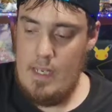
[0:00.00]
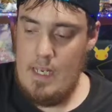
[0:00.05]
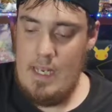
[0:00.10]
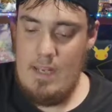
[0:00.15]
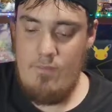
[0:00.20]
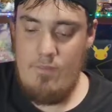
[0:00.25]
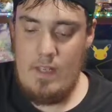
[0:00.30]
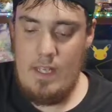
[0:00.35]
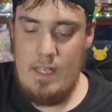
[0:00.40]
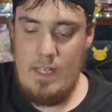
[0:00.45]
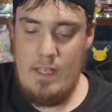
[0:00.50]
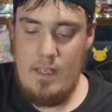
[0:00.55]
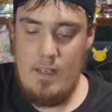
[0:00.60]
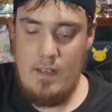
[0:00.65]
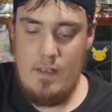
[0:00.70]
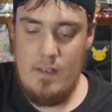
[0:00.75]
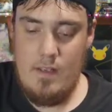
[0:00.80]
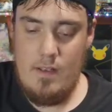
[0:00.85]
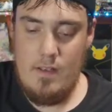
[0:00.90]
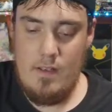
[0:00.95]
Eevee,
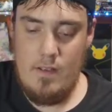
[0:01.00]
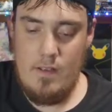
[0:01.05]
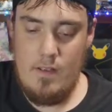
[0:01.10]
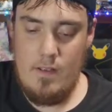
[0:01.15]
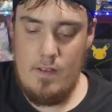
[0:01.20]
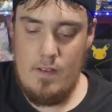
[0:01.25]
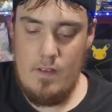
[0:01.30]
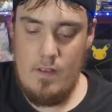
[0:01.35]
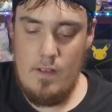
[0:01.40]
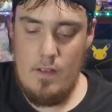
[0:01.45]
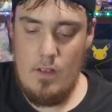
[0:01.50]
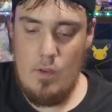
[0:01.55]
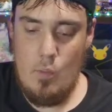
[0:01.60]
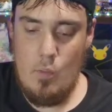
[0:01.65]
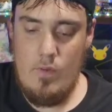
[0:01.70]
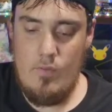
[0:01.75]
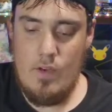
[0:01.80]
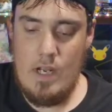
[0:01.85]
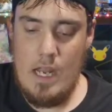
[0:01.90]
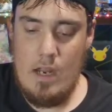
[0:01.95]

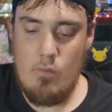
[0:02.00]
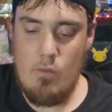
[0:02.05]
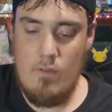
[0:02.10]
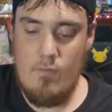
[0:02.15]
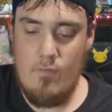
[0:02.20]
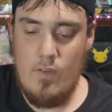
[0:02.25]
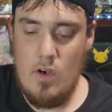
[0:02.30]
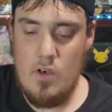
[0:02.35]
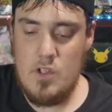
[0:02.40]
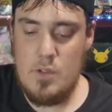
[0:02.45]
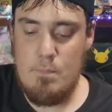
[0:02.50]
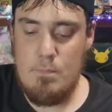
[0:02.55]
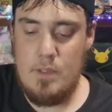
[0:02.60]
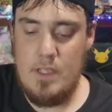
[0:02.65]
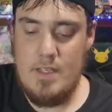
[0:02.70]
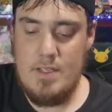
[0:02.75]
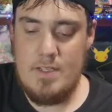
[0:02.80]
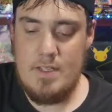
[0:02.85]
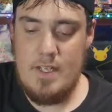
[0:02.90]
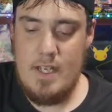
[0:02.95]
we've got Reverse
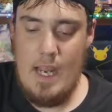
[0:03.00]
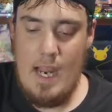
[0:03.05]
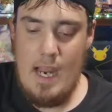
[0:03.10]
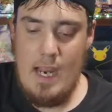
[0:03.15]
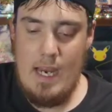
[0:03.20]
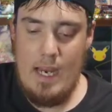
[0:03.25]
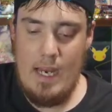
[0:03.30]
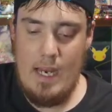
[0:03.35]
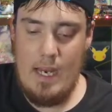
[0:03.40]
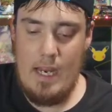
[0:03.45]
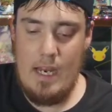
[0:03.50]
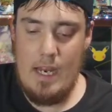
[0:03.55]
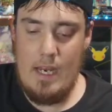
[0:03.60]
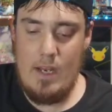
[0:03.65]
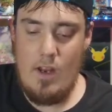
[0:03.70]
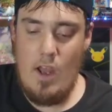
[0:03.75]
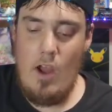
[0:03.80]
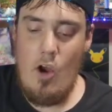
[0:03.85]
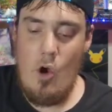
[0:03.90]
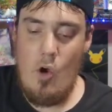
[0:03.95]
Blissey,
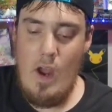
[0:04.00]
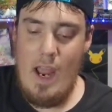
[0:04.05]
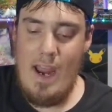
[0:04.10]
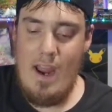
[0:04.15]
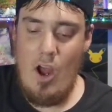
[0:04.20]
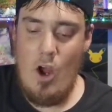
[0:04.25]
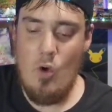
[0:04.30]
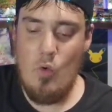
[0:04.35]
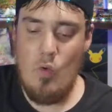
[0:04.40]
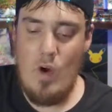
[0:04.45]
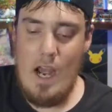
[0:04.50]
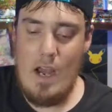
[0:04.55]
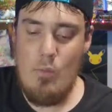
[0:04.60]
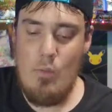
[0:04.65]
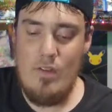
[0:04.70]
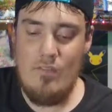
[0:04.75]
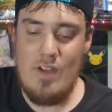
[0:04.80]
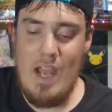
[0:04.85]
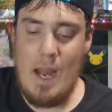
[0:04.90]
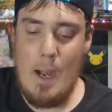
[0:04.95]
and oh hey, alright,
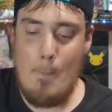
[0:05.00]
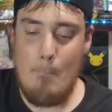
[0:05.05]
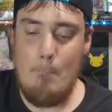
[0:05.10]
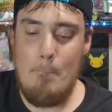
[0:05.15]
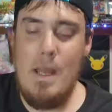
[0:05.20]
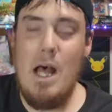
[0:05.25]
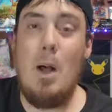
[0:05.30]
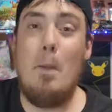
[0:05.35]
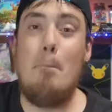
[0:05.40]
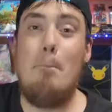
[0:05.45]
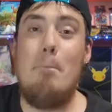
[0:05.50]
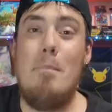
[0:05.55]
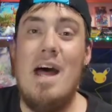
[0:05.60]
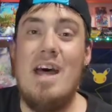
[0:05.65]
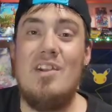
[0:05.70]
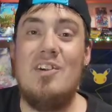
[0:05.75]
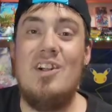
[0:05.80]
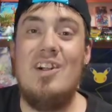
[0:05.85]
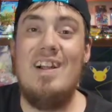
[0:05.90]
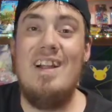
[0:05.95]
we've got a
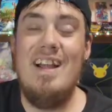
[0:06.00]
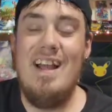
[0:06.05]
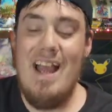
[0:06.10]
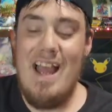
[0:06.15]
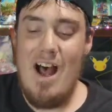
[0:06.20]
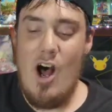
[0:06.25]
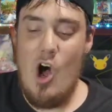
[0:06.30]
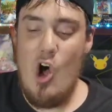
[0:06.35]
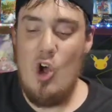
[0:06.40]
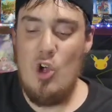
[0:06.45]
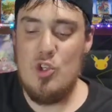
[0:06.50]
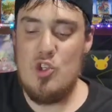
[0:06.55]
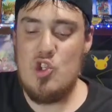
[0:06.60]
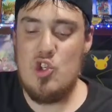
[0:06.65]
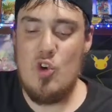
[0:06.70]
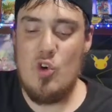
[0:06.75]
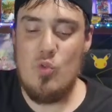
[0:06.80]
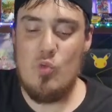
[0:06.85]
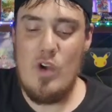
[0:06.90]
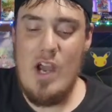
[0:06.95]
Melmetal
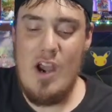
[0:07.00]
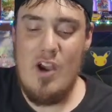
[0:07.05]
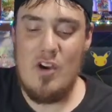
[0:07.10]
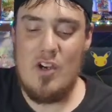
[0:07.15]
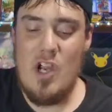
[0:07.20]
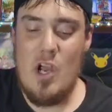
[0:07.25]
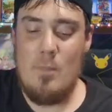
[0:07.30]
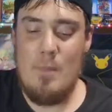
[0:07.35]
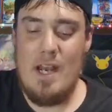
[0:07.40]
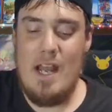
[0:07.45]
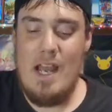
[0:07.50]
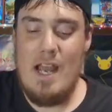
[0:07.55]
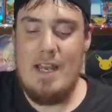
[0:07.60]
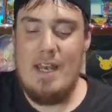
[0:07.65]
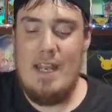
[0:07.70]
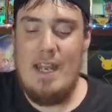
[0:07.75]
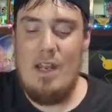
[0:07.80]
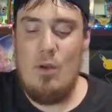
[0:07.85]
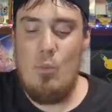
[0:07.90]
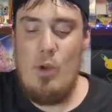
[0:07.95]
Ultra Rare coming
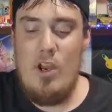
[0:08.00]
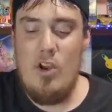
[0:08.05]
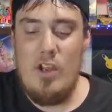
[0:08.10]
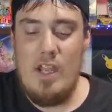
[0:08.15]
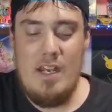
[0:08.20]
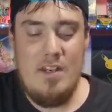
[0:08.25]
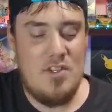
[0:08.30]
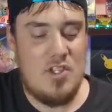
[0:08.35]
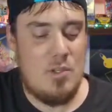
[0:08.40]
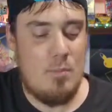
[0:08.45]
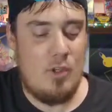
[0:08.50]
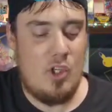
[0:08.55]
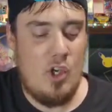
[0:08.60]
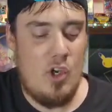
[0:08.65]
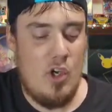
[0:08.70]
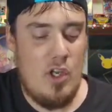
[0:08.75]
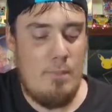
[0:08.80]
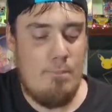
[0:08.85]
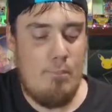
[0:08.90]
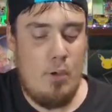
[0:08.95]
on in. We are getting some
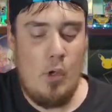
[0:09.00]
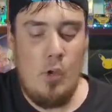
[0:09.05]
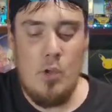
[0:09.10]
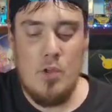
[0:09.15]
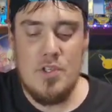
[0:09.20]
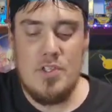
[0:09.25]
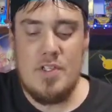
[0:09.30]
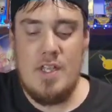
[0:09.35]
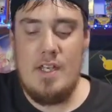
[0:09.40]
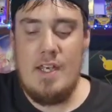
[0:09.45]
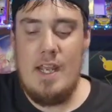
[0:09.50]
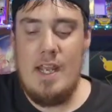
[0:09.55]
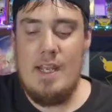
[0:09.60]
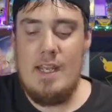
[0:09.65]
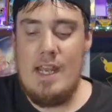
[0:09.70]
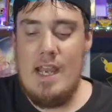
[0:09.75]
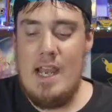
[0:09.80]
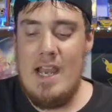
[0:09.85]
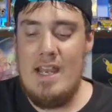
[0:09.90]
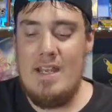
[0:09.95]
good pulls
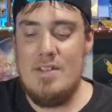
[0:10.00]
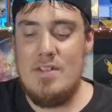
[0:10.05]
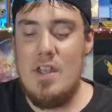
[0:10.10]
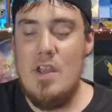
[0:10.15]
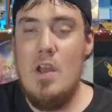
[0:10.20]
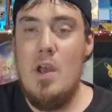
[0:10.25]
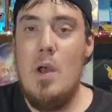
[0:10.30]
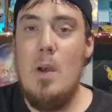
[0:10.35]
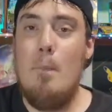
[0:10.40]
today, guys,